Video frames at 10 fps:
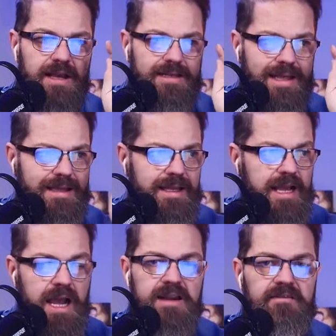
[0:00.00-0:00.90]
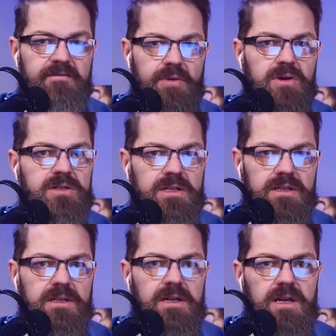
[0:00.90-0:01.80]
Is that the kind of
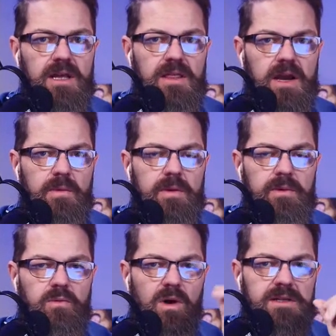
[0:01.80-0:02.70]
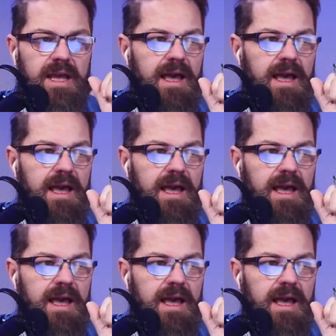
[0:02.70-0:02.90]
person that we would want